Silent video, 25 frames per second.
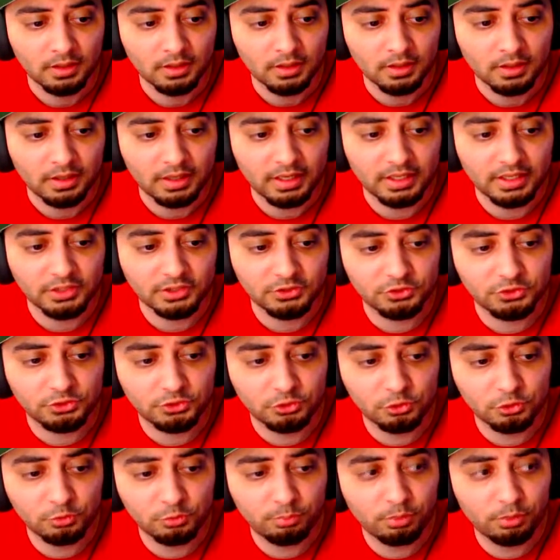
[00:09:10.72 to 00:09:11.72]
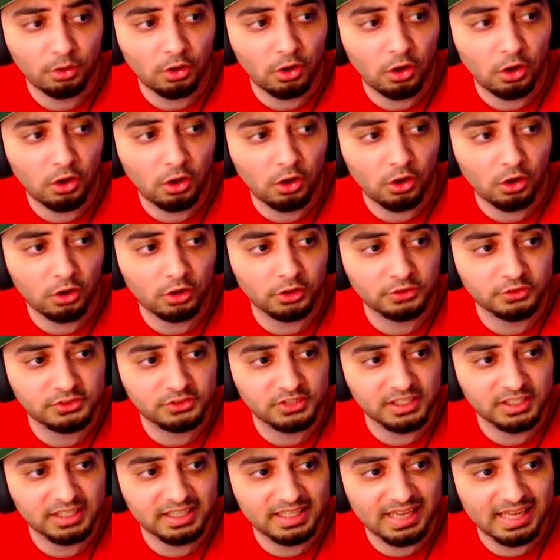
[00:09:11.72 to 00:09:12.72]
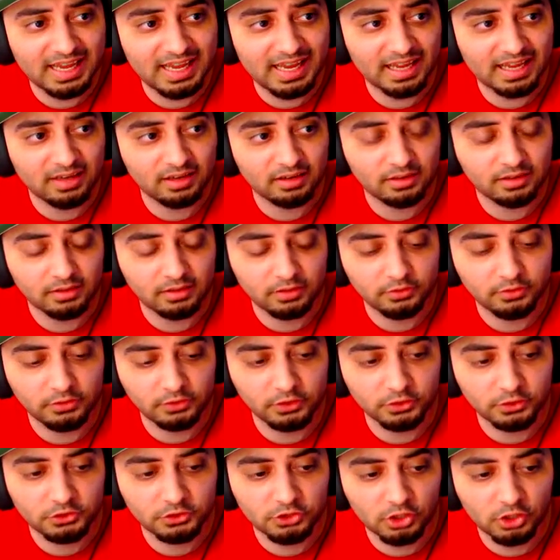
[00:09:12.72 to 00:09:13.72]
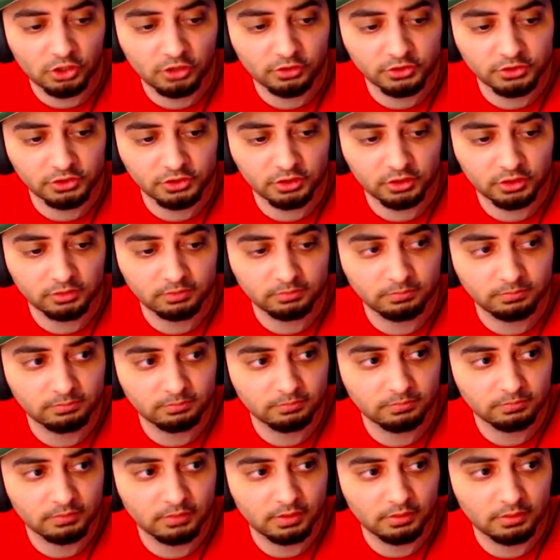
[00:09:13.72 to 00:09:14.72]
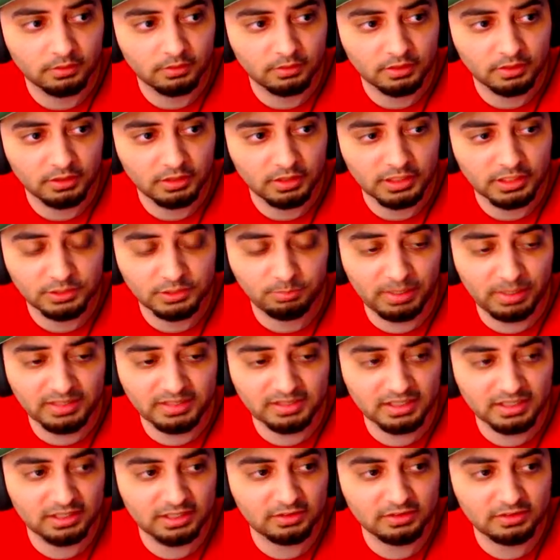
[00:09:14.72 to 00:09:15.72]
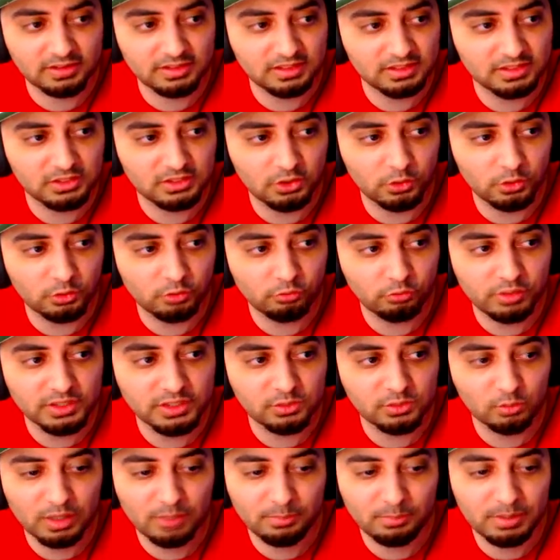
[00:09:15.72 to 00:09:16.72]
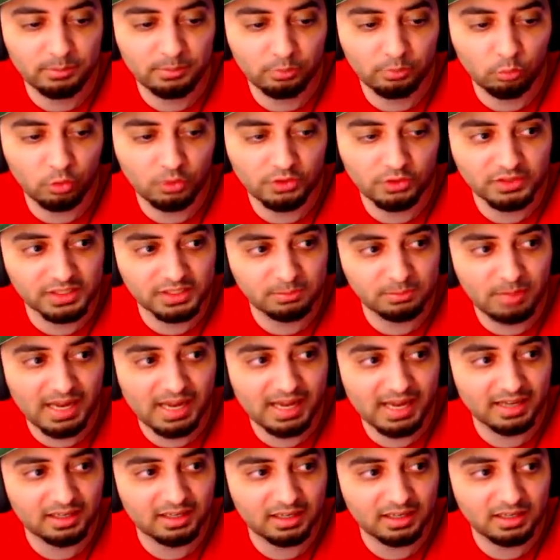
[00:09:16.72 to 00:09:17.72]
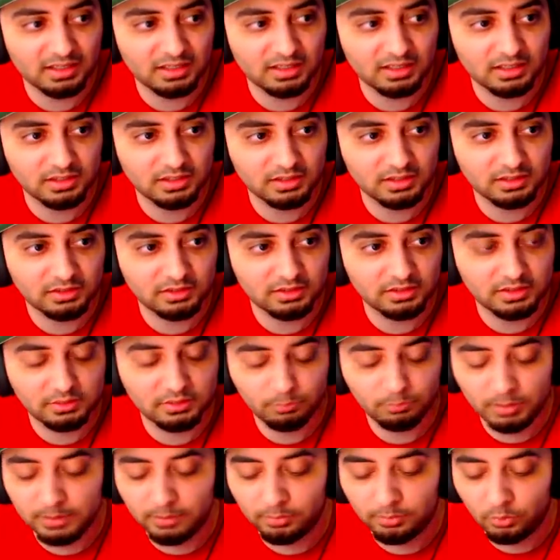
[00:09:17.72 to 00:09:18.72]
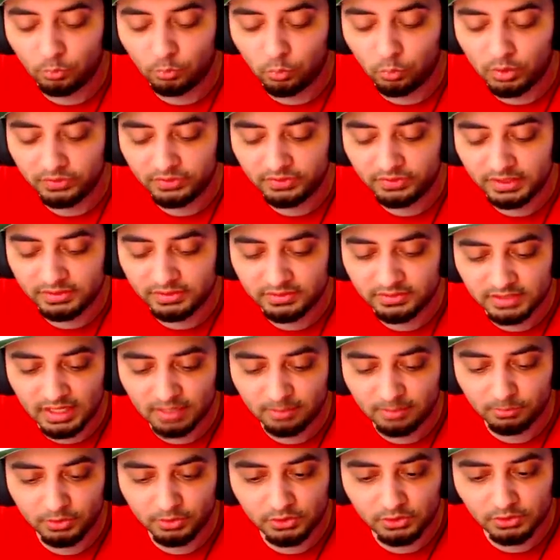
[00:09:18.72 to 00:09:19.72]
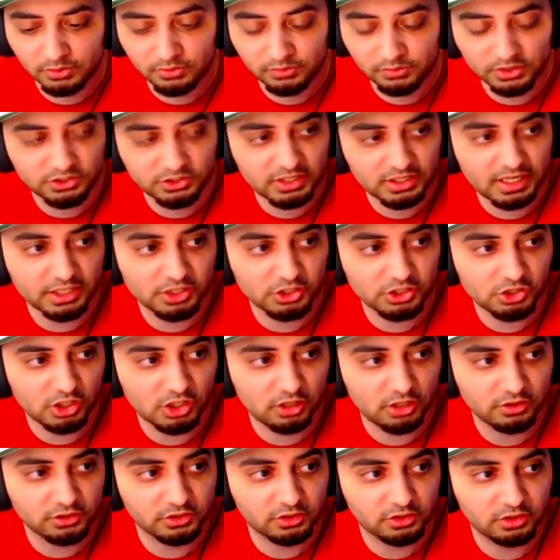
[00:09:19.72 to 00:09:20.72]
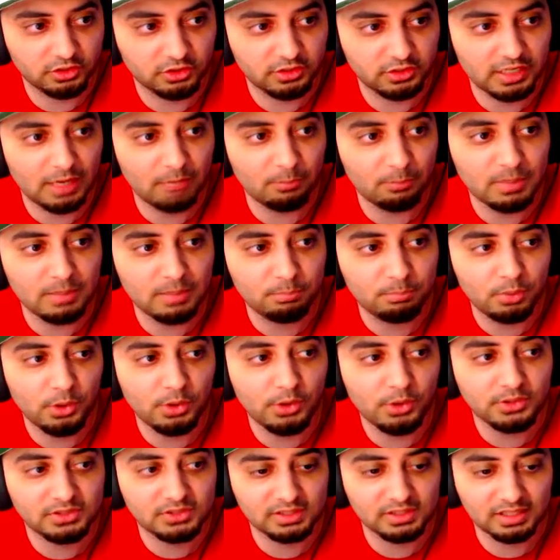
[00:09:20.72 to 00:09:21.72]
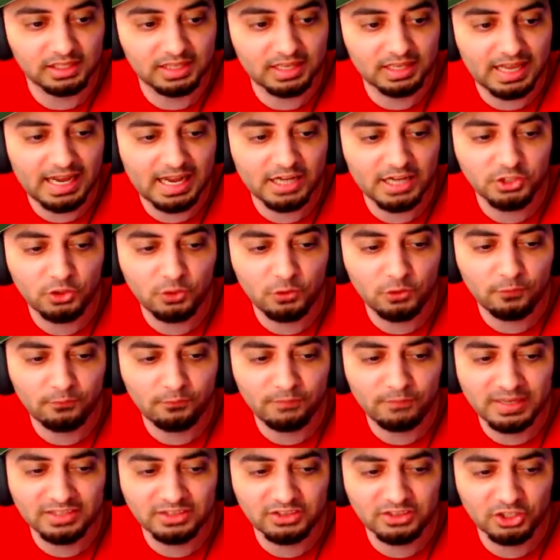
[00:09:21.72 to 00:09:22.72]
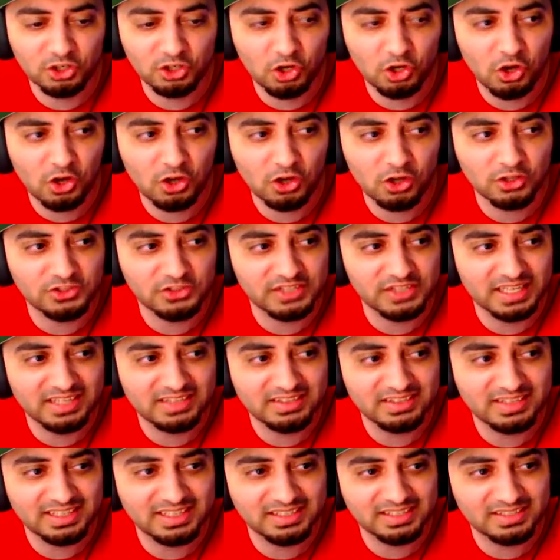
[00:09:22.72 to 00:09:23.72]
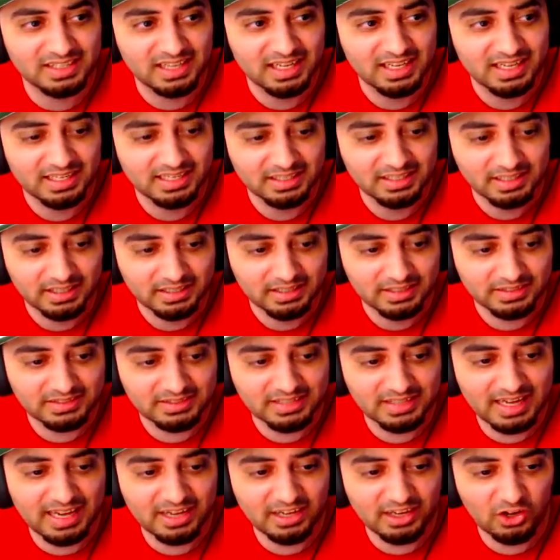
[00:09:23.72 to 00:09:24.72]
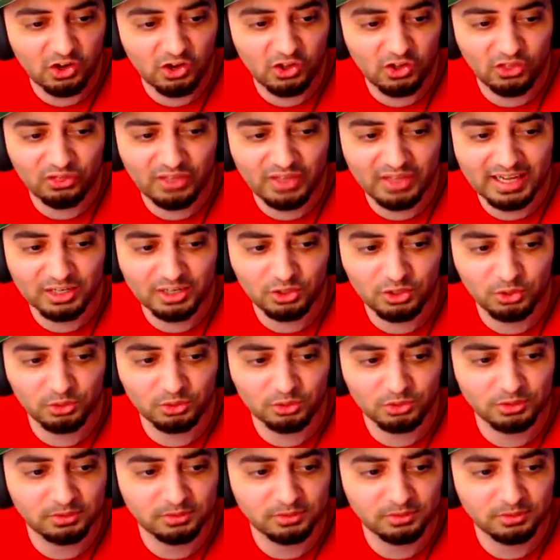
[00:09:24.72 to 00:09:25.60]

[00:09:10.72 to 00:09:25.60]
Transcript: It's super hard to get the Charizard. It's basically, this is the only reason why people want this pack. It, people want this set because of the shiny Charizard. Now me personally, I don't think the cards in this set are that good.